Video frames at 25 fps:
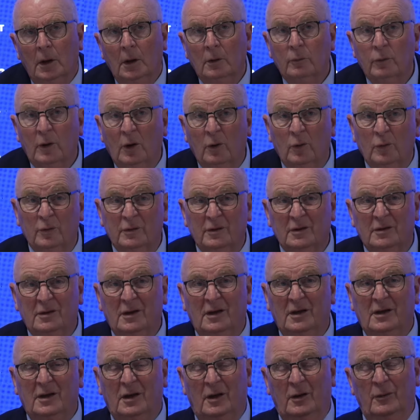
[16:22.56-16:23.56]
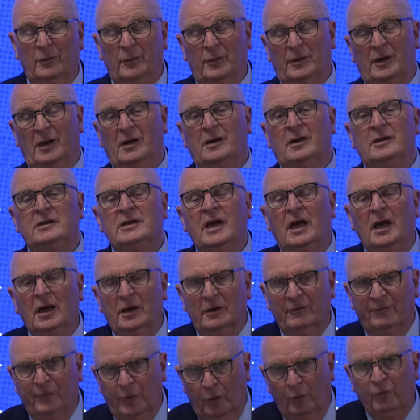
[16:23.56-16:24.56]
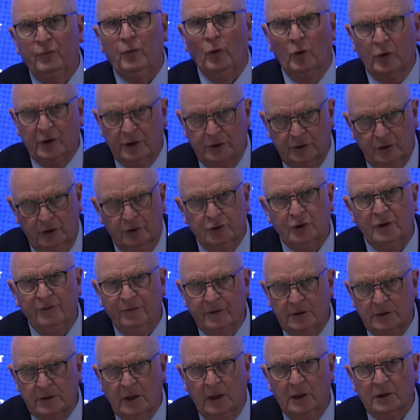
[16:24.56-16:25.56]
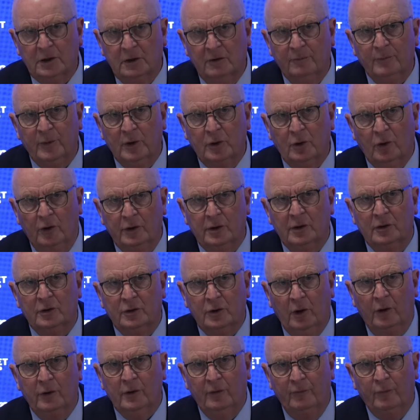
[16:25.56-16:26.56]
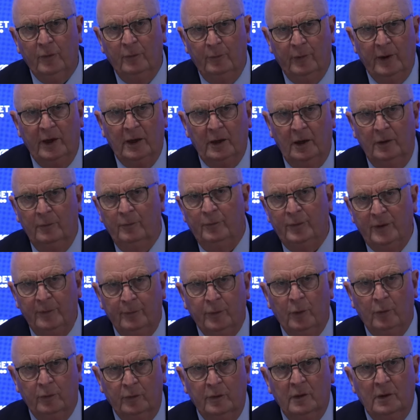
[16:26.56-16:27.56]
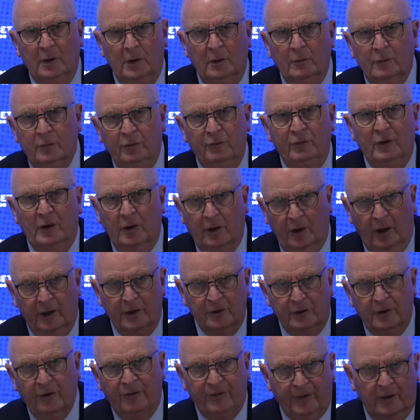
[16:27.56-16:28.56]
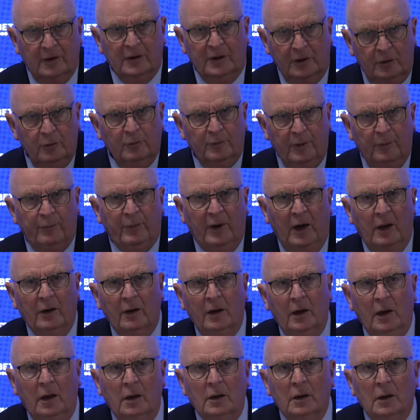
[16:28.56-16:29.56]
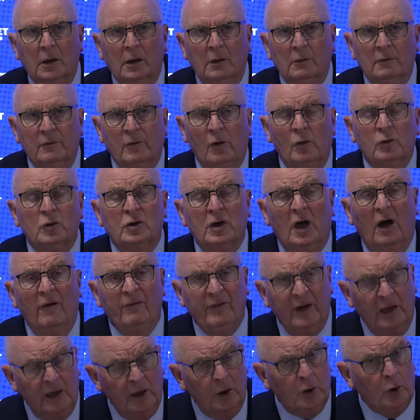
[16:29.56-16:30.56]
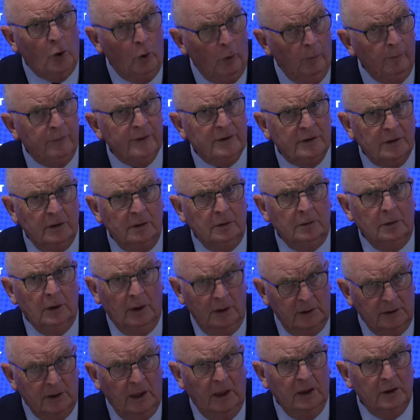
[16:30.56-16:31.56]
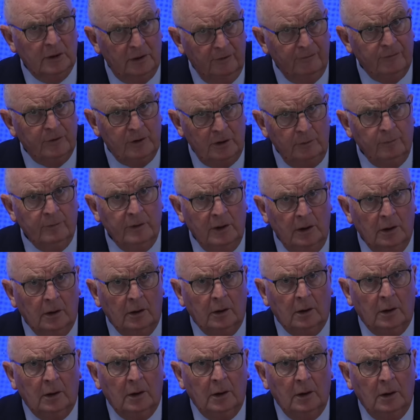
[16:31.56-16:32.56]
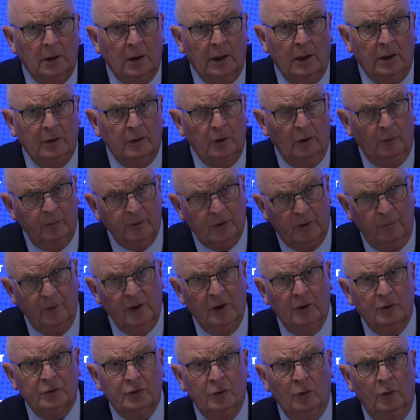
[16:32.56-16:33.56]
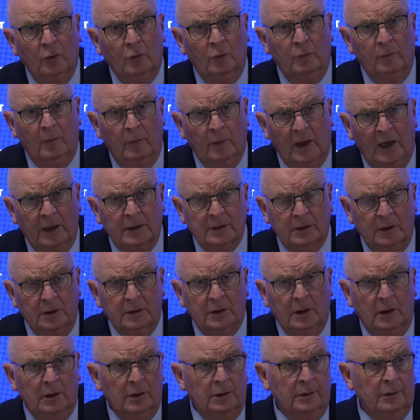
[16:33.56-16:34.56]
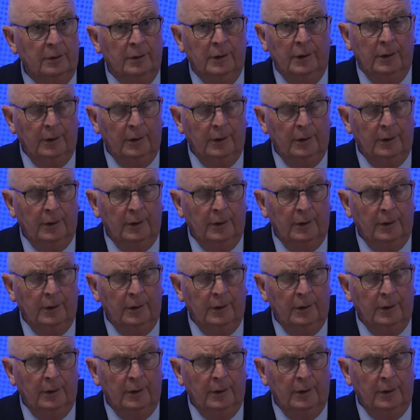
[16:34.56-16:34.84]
Well, the full focus on the chief executive, because in turn, if we bring in people, we'd really like to think that he'd be part of that. We've also got a very competent executive team there, heading up commercial, marketing,